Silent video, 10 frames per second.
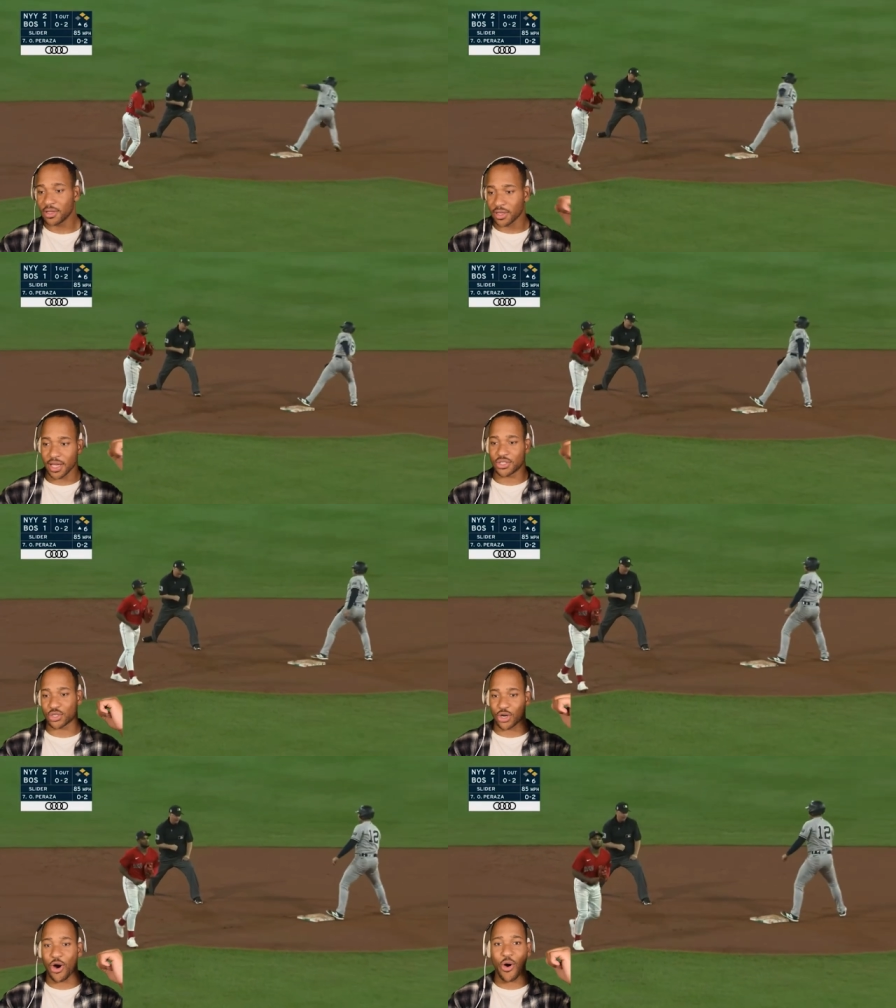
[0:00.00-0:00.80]
Let's
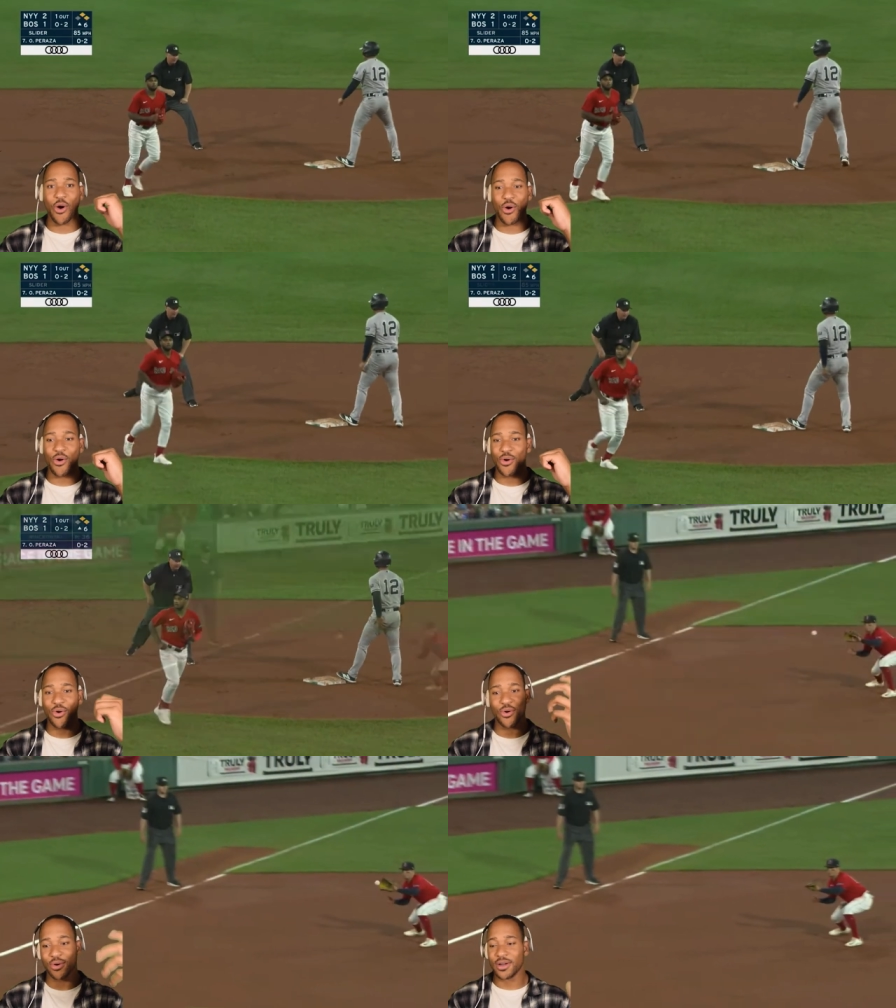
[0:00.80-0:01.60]

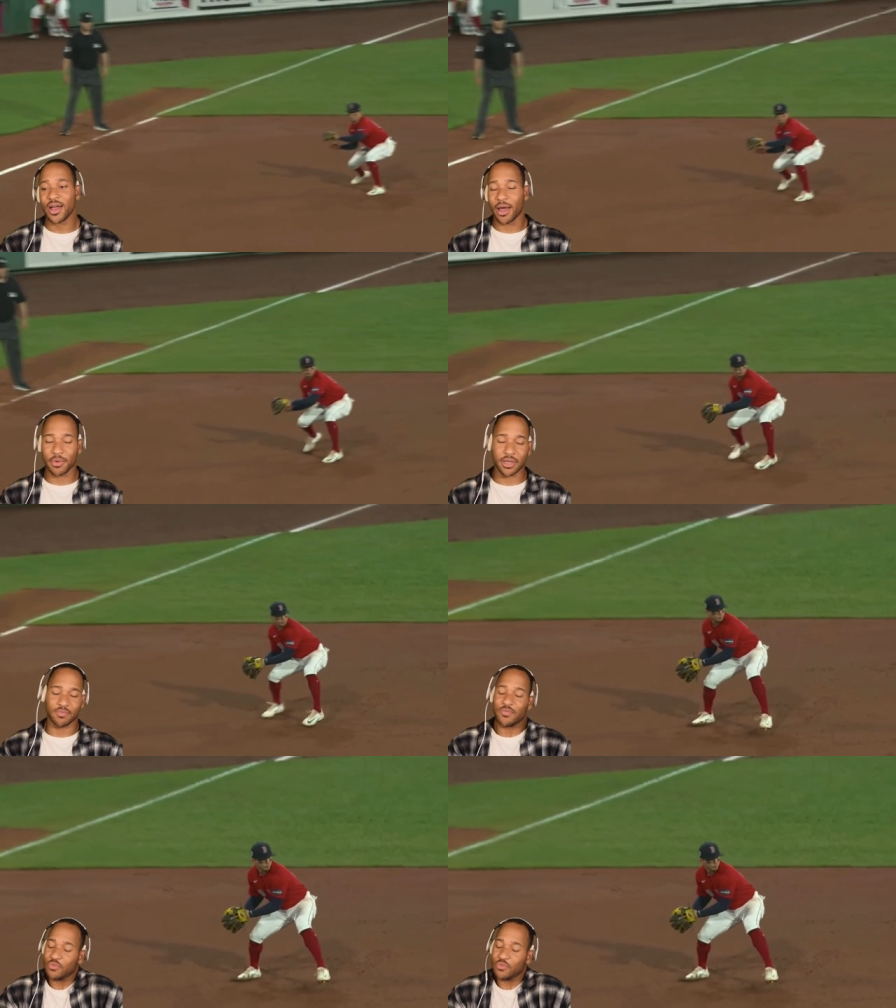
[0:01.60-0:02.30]
go. I mean,